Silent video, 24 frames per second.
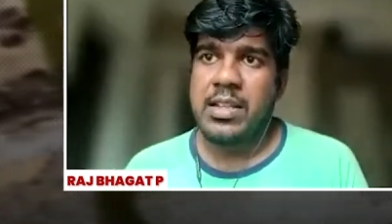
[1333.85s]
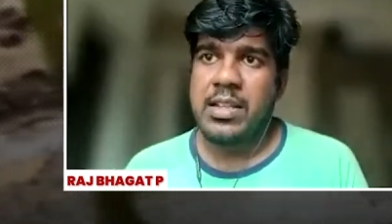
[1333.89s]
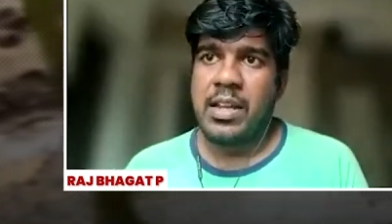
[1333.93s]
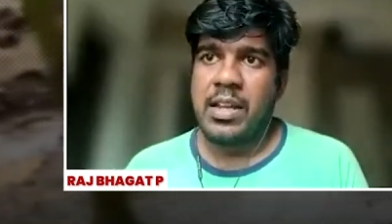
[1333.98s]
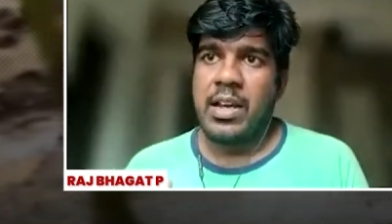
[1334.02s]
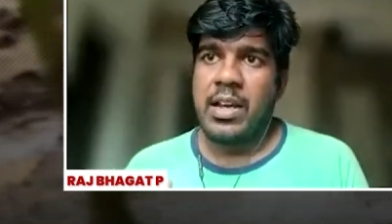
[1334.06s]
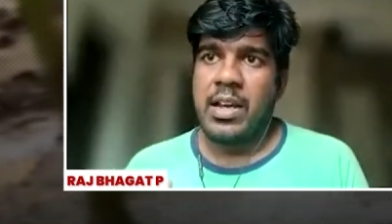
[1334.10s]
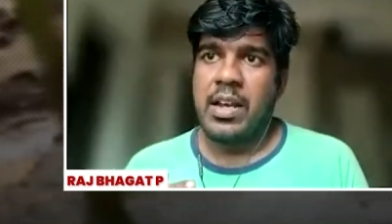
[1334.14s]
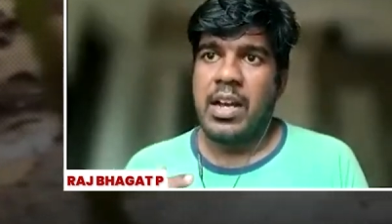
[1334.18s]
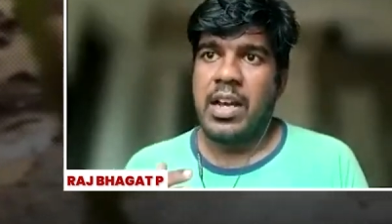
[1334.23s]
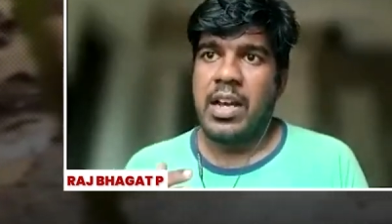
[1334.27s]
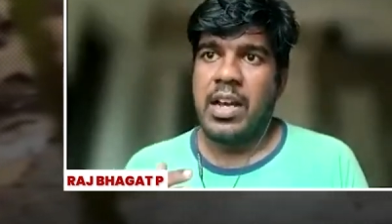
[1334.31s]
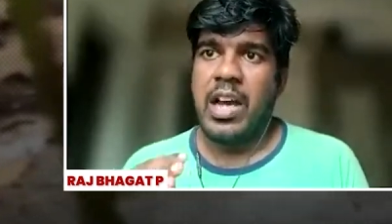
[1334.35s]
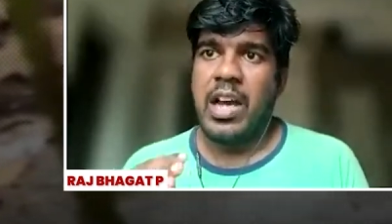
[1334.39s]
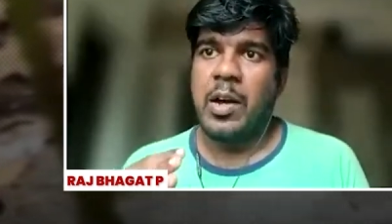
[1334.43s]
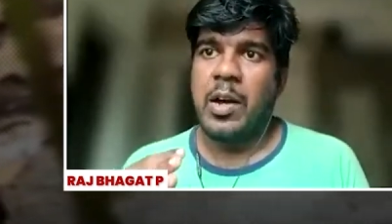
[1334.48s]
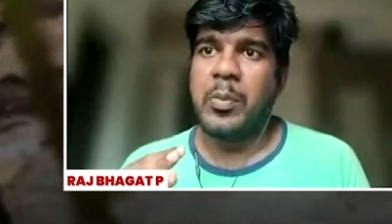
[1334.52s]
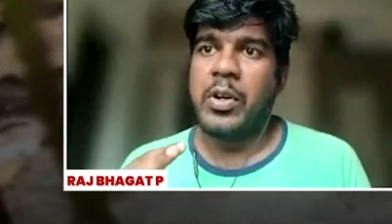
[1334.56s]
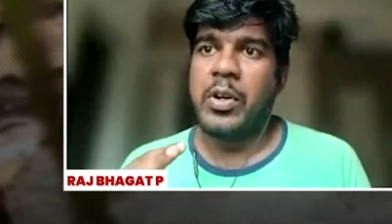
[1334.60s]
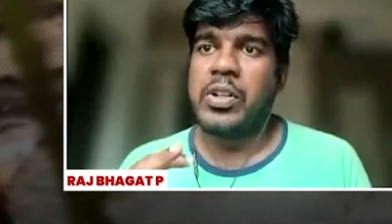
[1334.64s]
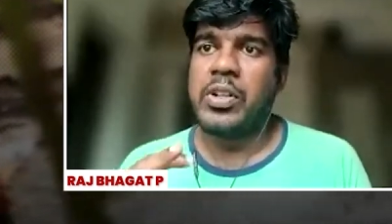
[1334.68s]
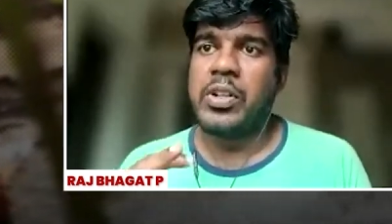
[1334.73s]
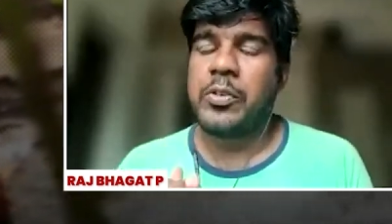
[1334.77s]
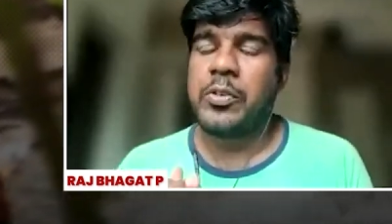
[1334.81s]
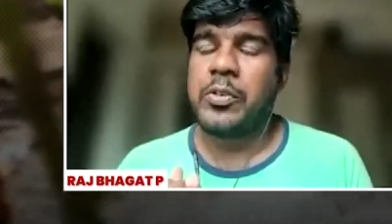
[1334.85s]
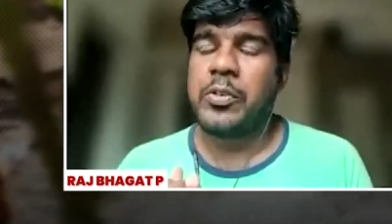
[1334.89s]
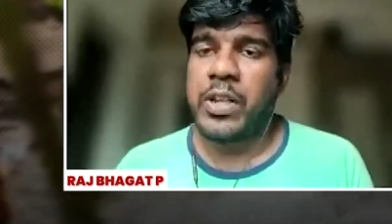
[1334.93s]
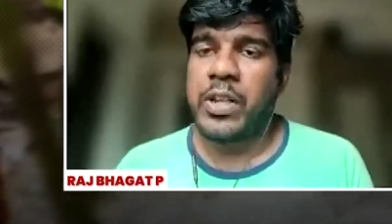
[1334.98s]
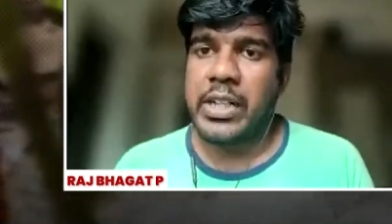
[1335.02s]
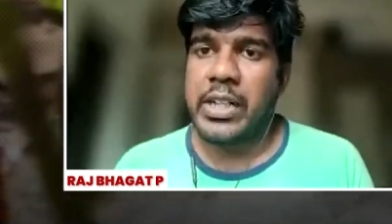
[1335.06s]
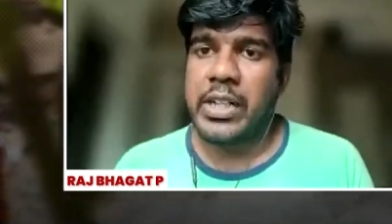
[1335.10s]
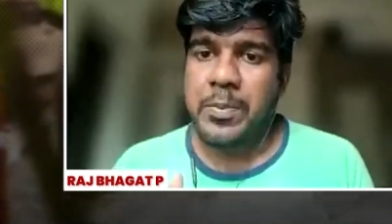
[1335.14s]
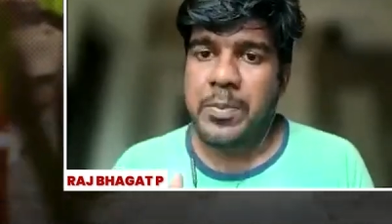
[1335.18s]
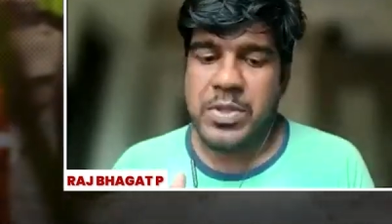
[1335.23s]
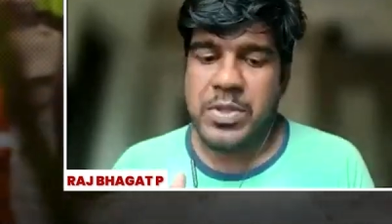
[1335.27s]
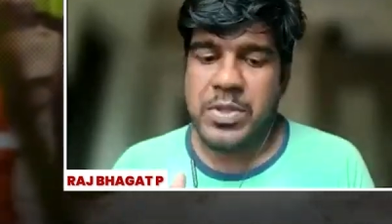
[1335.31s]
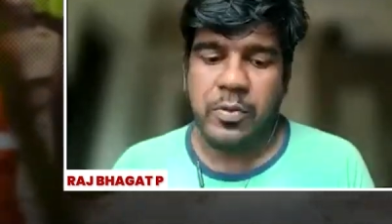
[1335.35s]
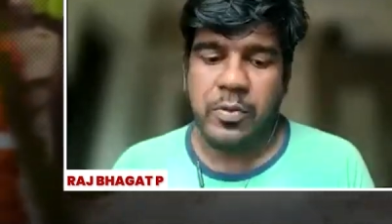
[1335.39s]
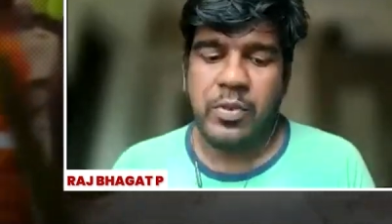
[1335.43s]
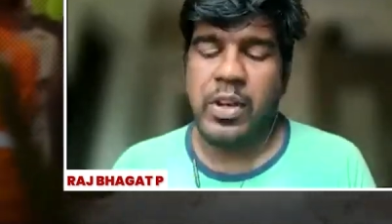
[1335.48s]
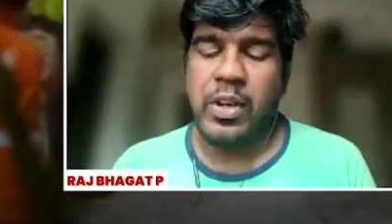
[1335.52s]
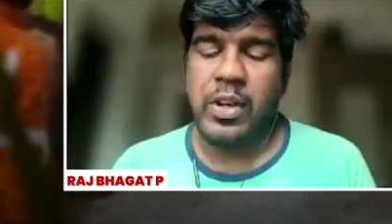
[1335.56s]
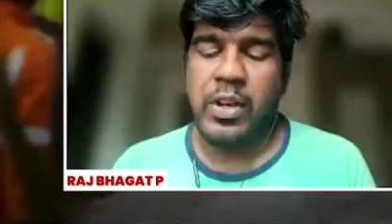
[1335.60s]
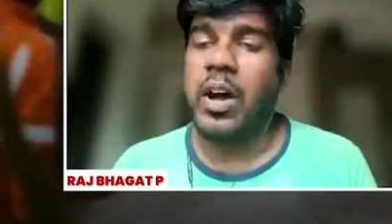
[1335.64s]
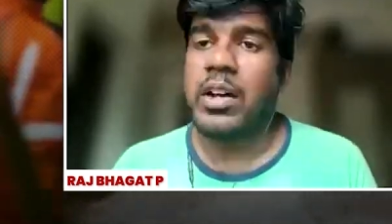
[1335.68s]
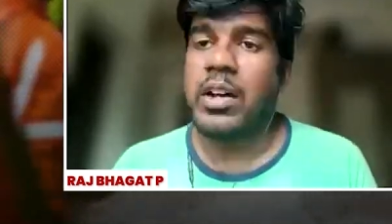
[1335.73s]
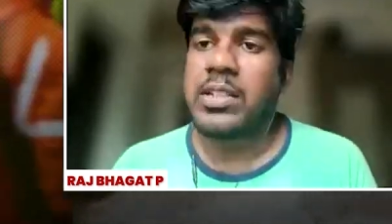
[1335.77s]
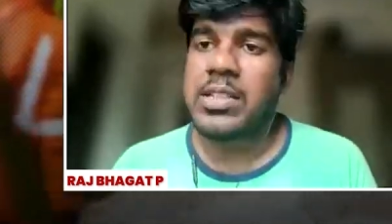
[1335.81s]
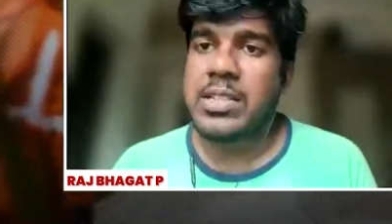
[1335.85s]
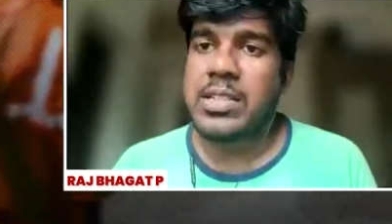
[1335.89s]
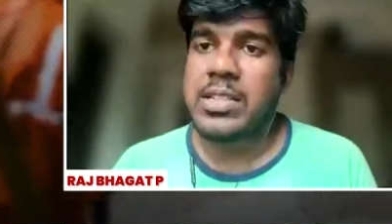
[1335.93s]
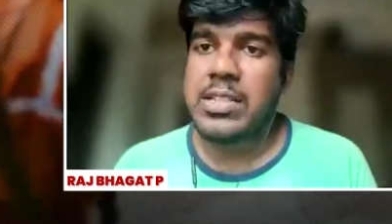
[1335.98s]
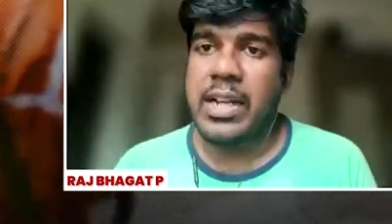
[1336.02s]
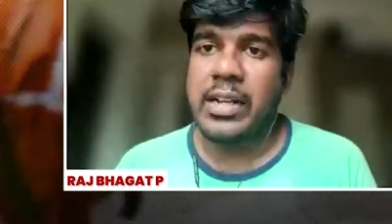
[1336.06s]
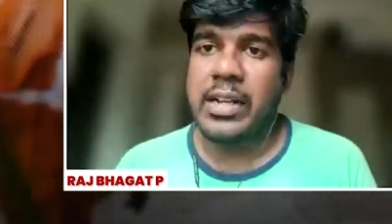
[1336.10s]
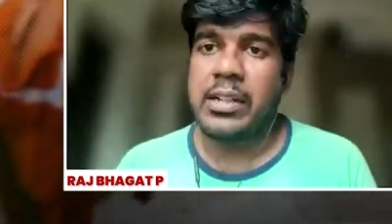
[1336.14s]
about different types of laws that